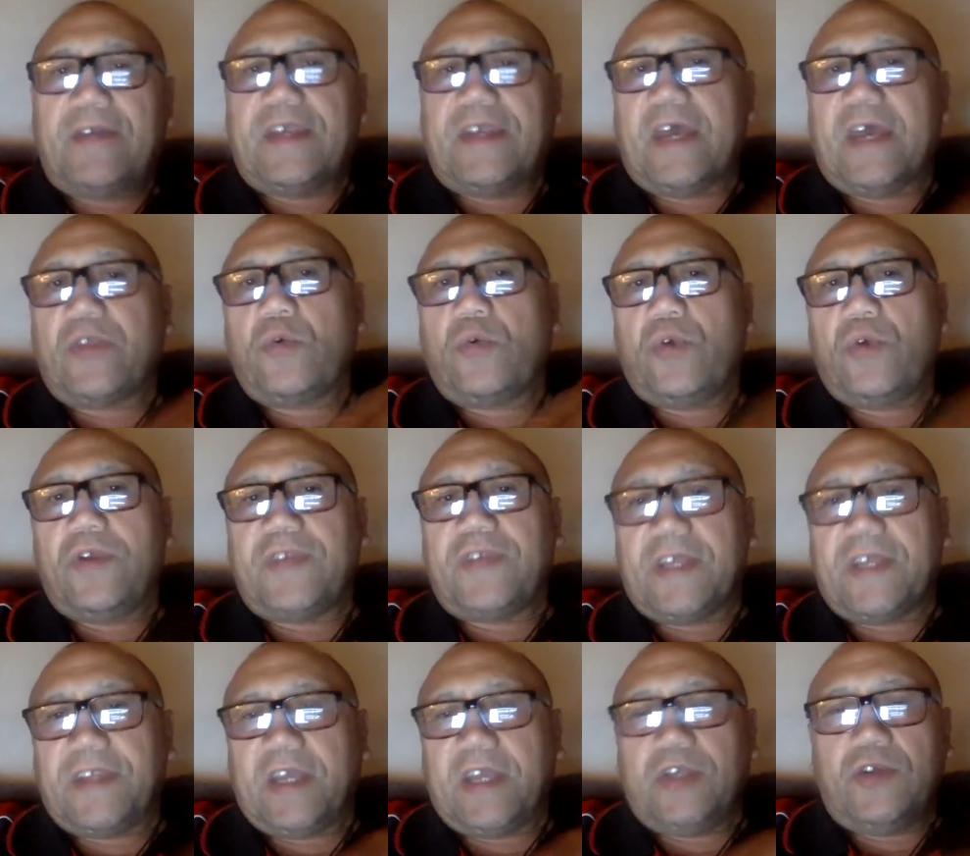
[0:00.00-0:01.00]
The other word
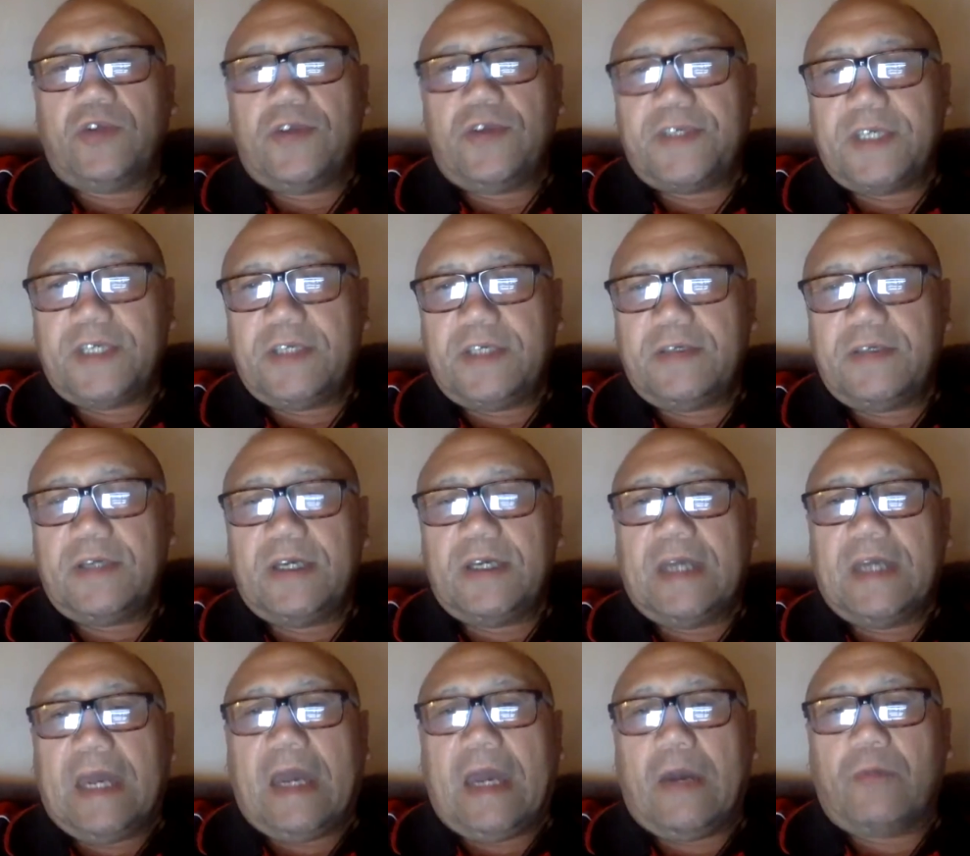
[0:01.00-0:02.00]
that they're using,
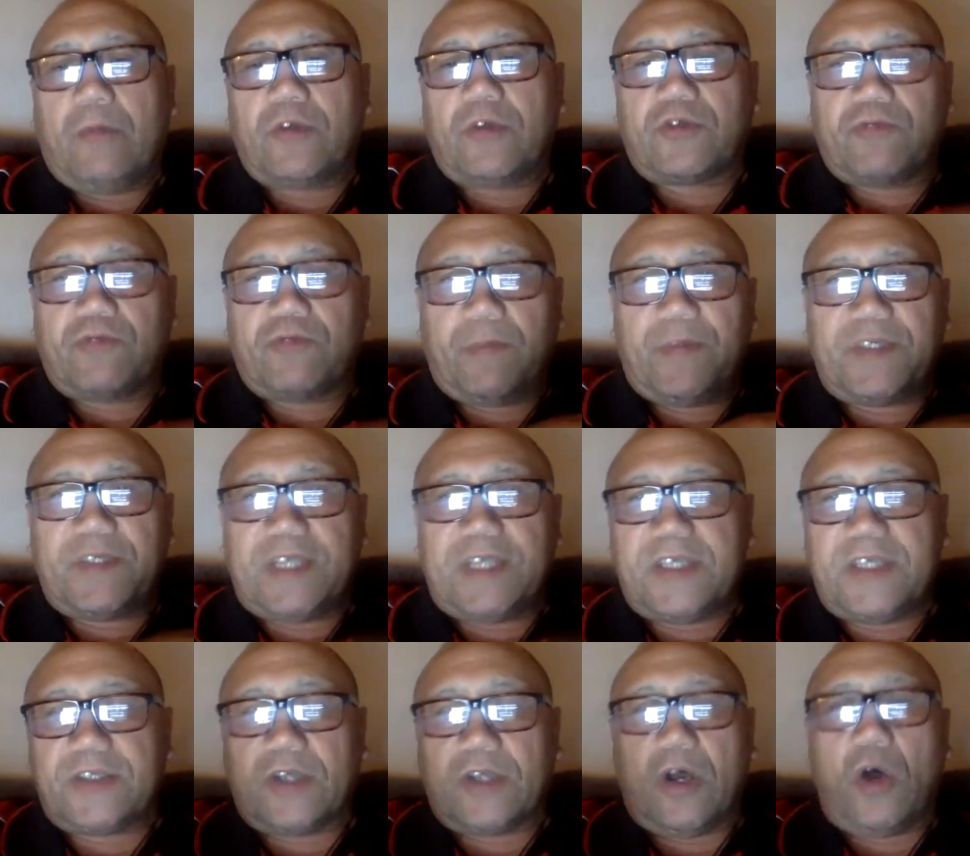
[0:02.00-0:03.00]
which
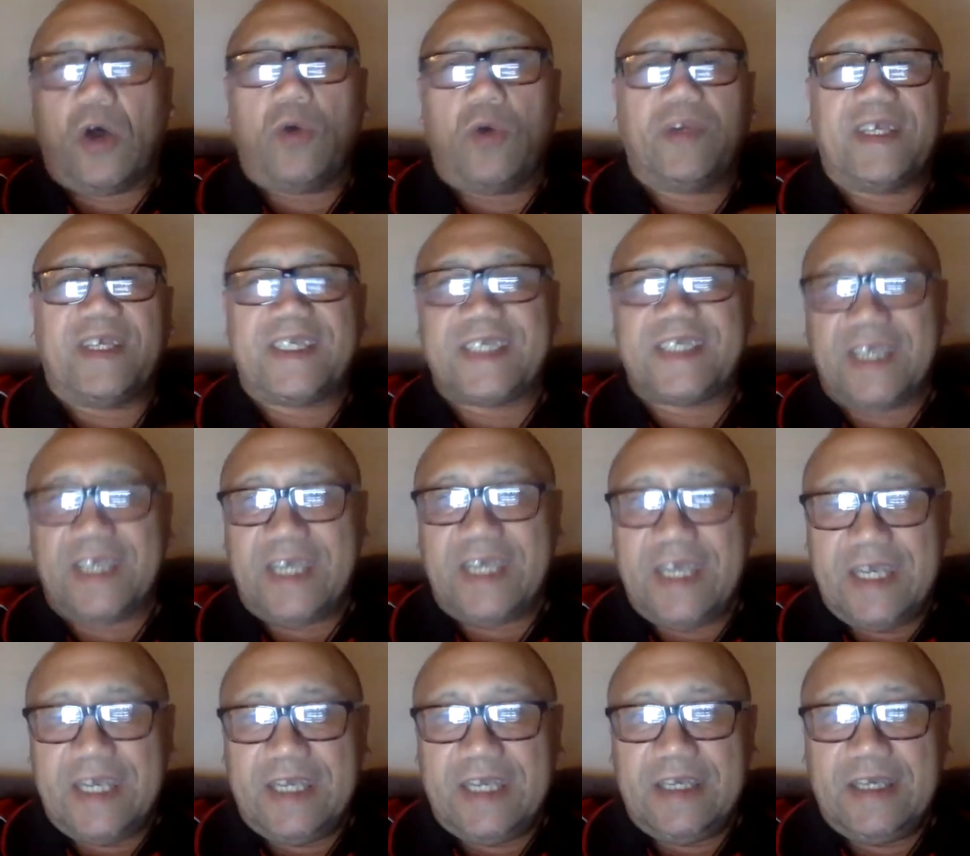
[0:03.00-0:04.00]
represents the Holy
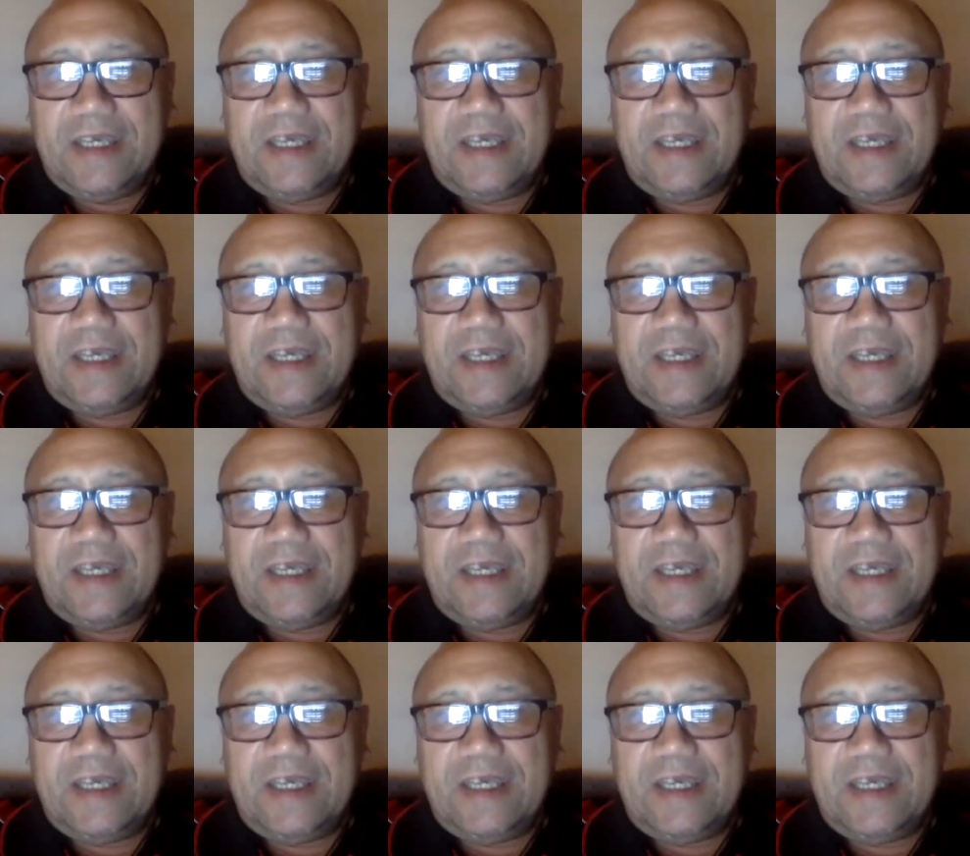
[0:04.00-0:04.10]
See,